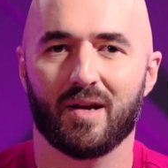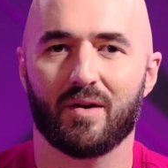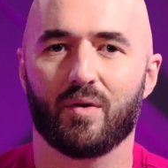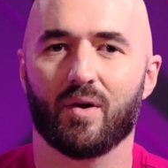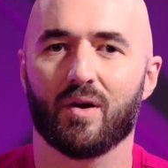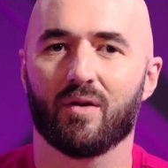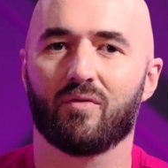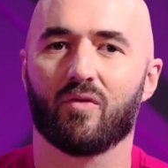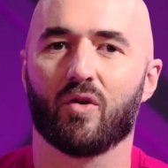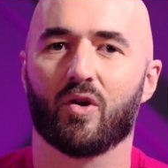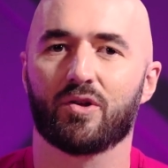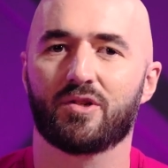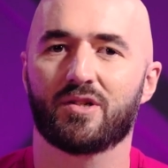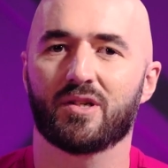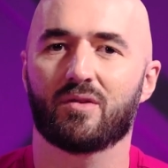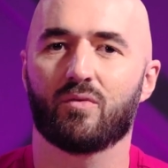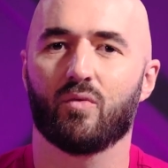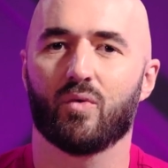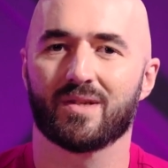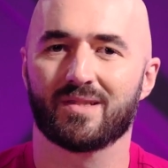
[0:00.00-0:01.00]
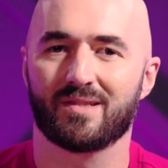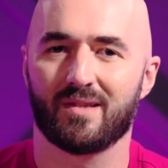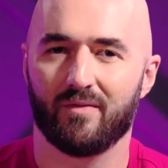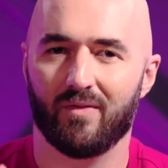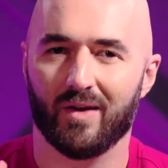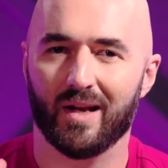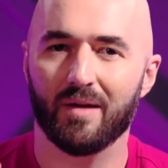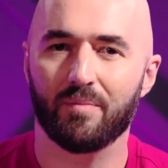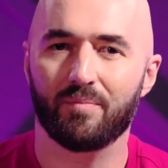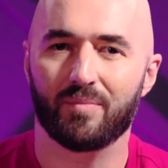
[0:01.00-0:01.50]
area of logic was
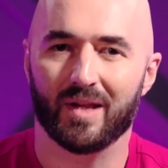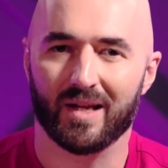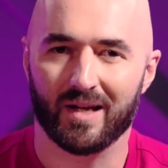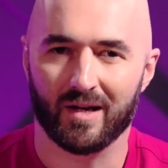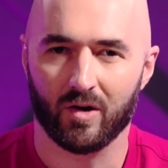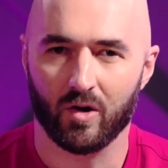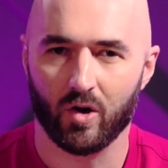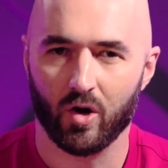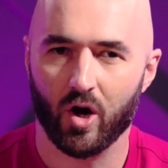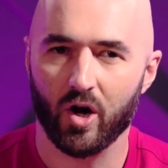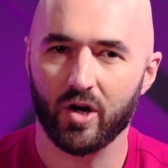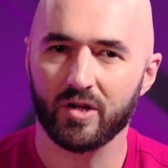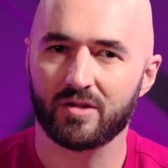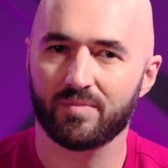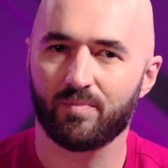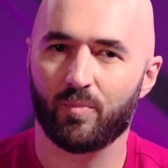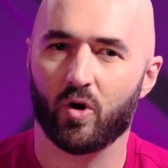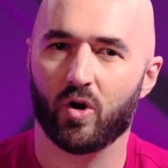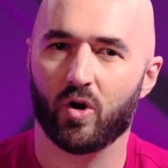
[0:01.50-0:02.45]
developed in large